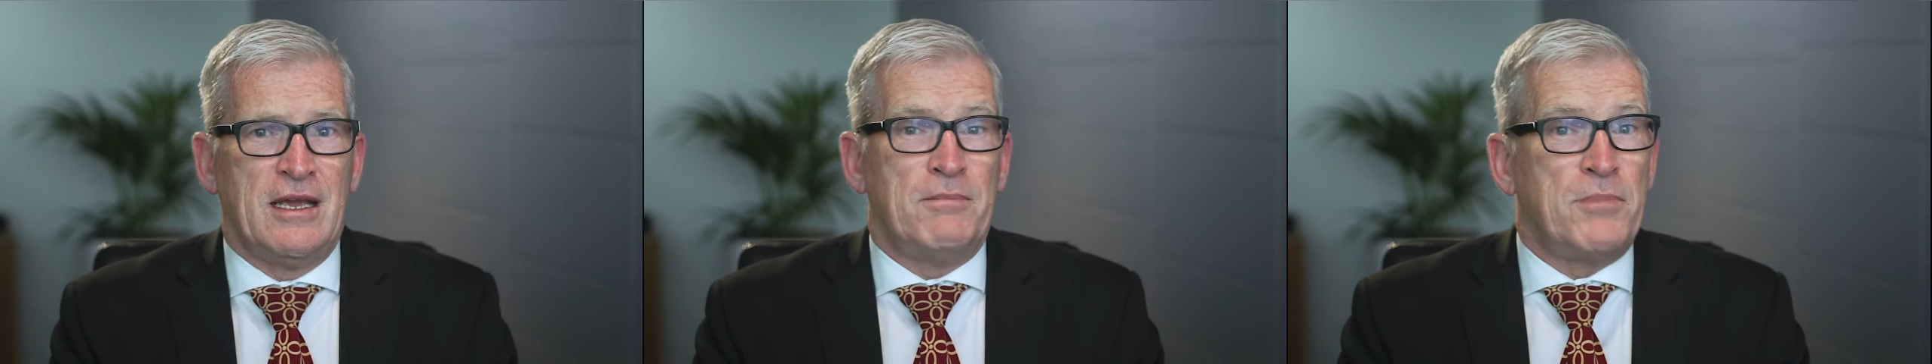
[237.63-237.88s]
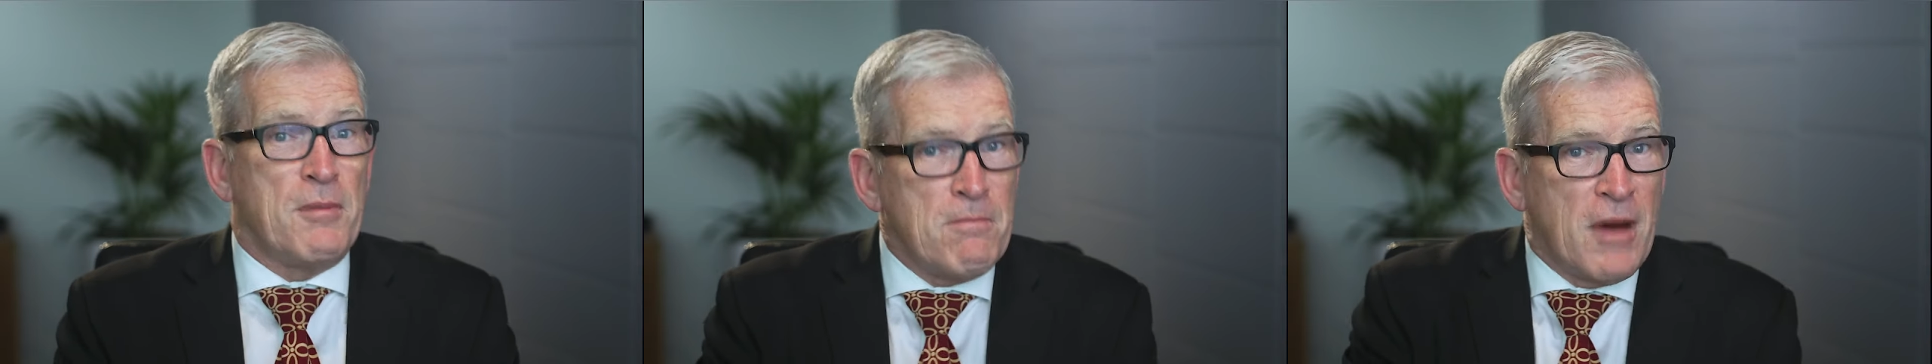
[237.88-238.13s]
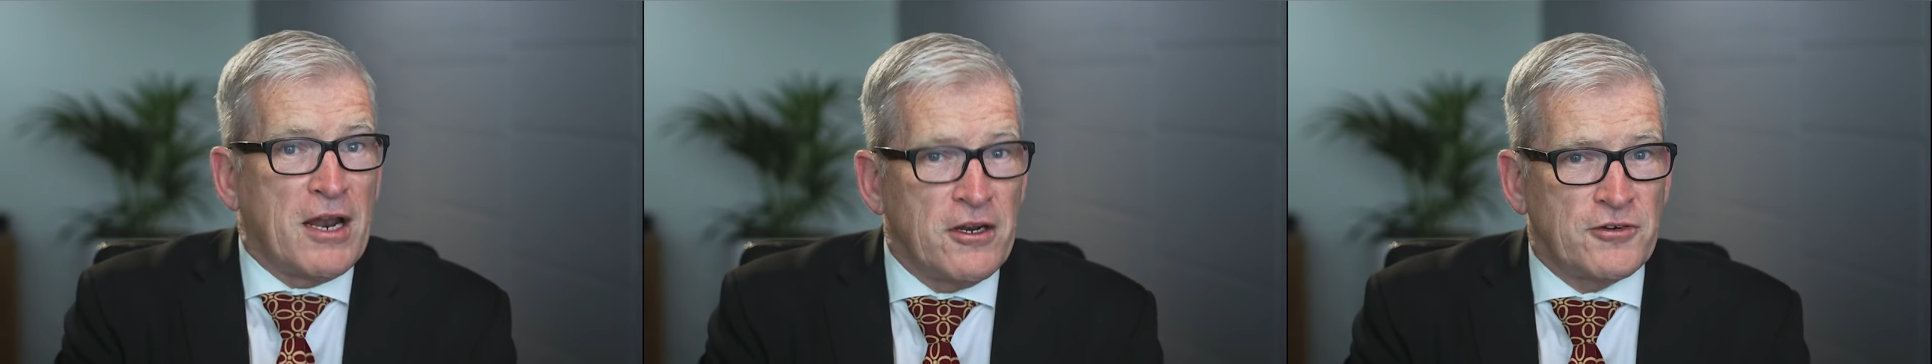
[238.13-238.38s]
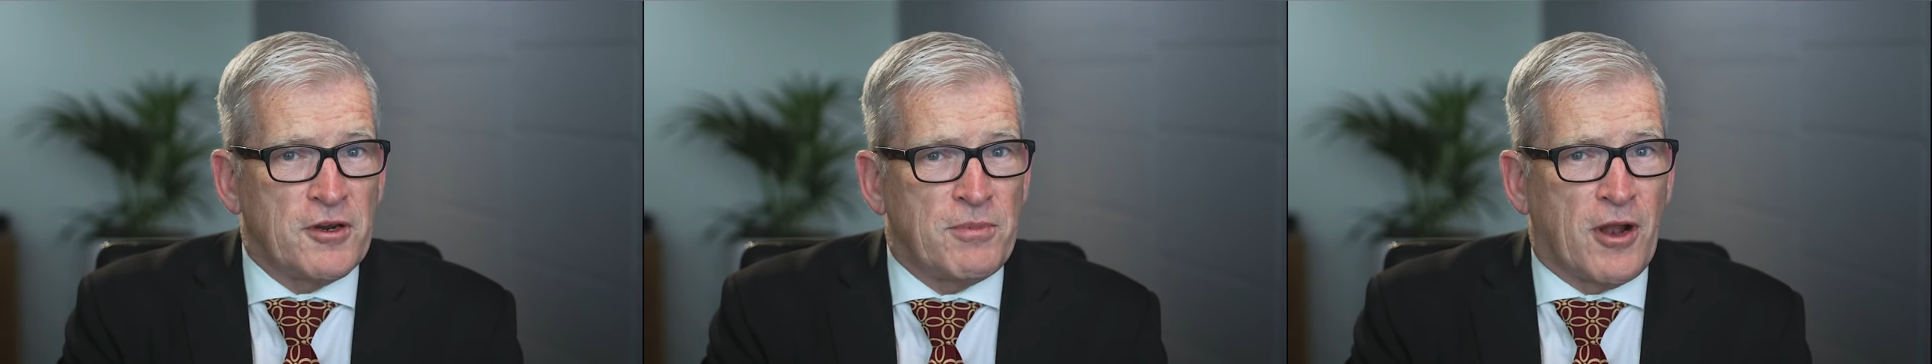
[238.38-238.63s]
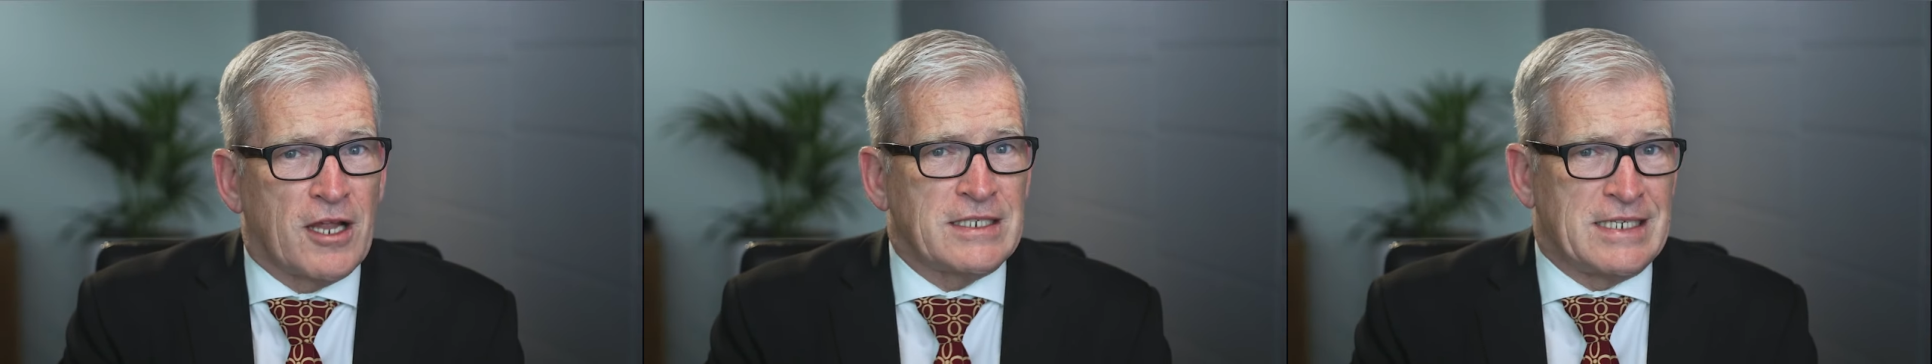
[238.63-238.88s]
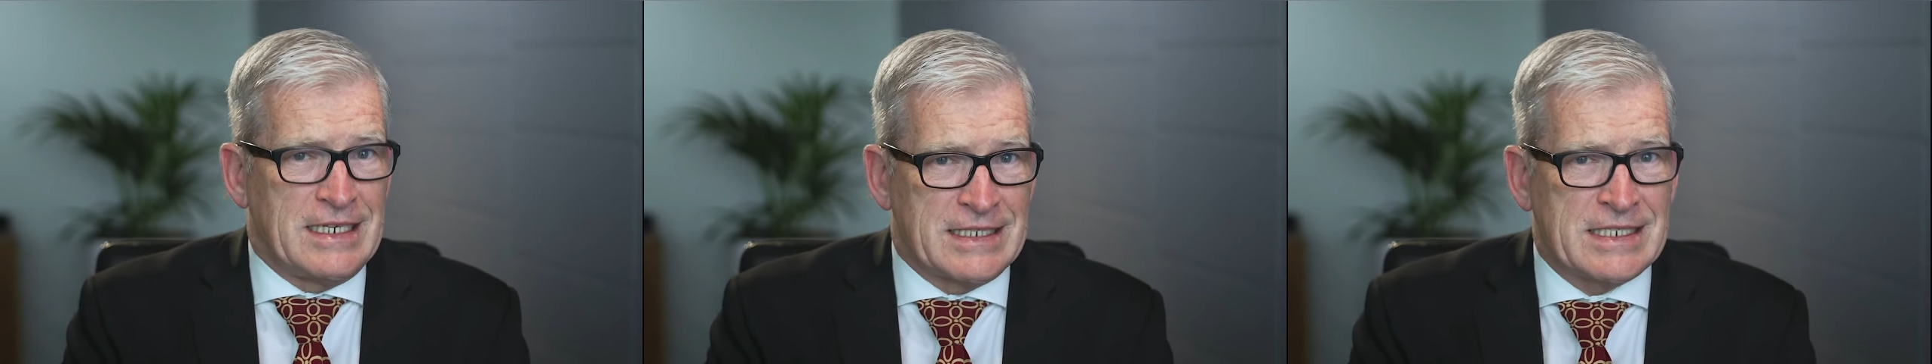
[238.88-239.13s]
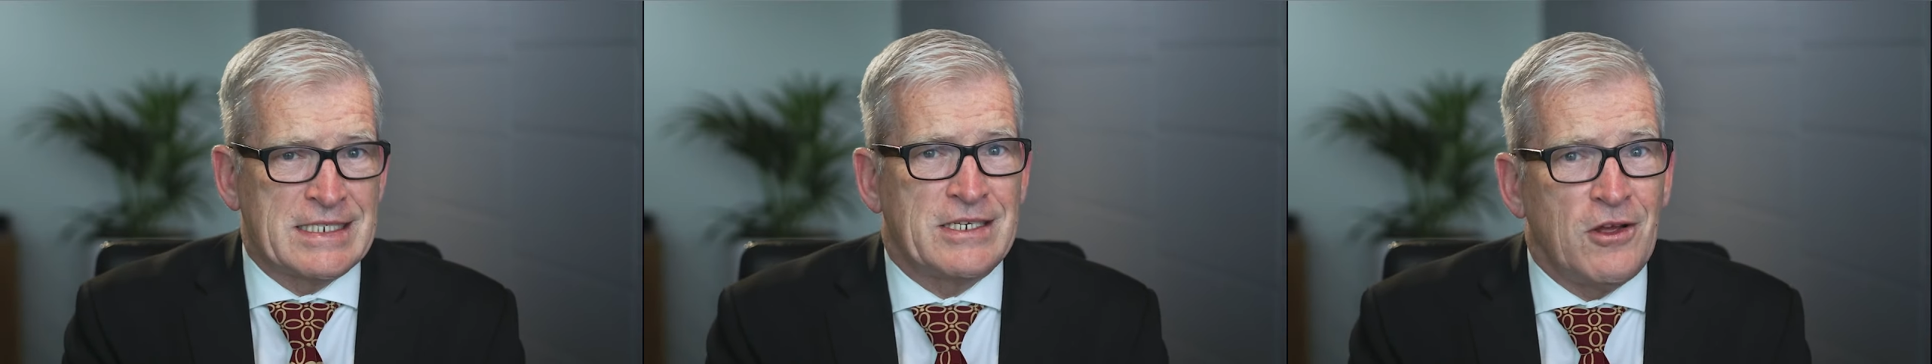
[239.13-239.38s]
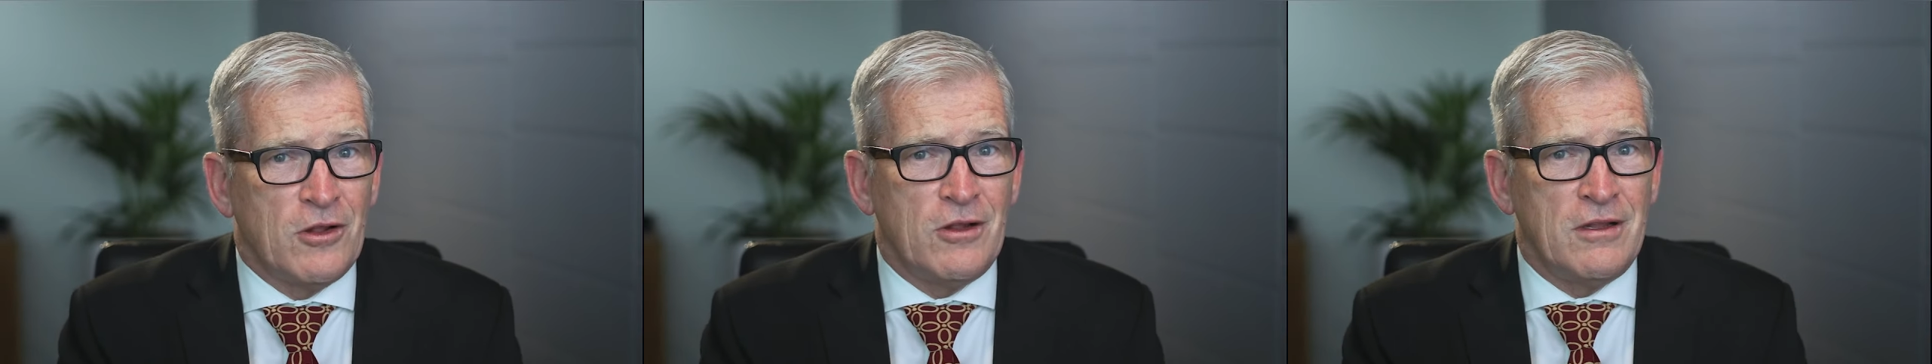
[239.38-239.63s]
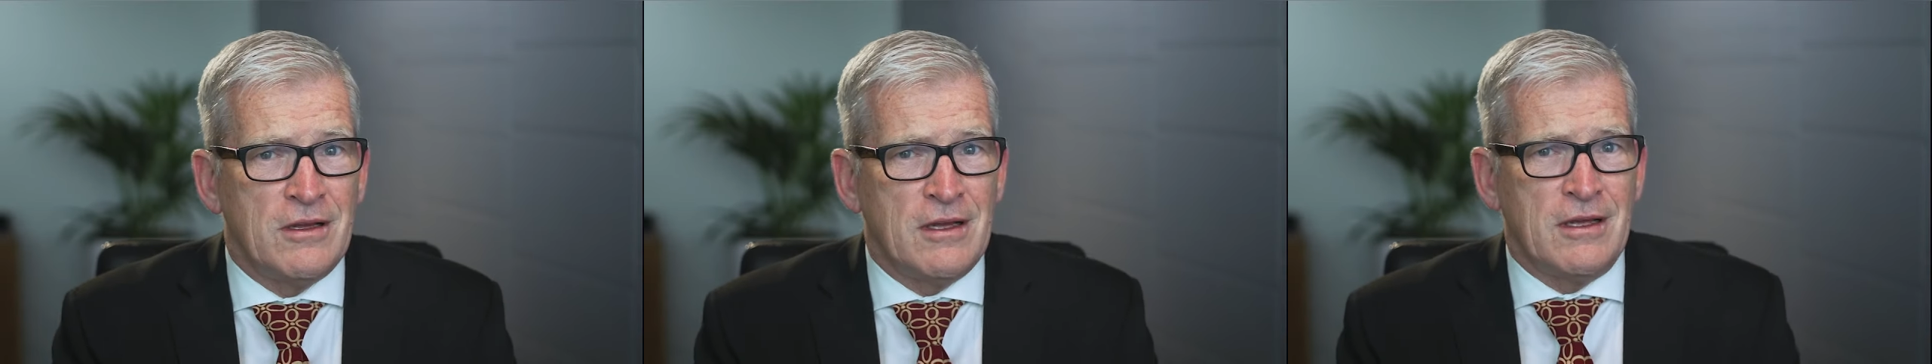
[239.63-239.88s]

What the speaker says: But monetary policy is still,